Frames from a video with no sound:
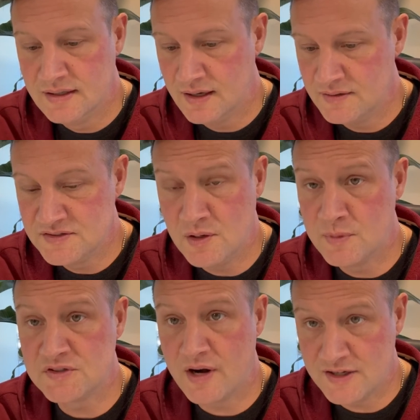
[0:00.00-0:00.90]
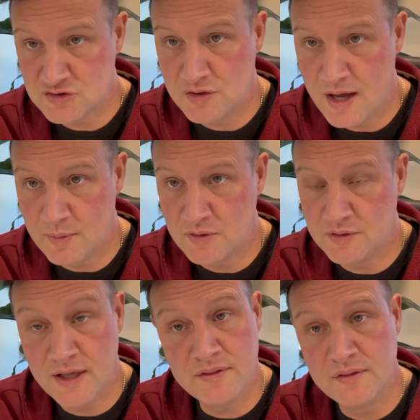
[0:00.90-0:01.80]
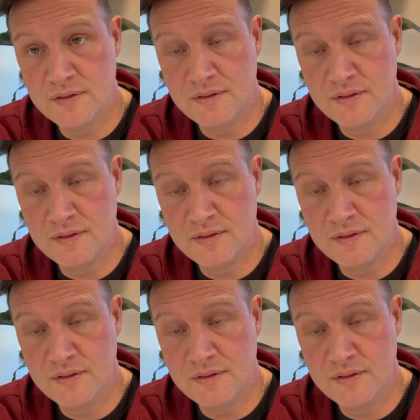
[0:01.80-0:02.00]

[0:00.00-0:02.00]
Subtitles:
These numbers are astronomical, yet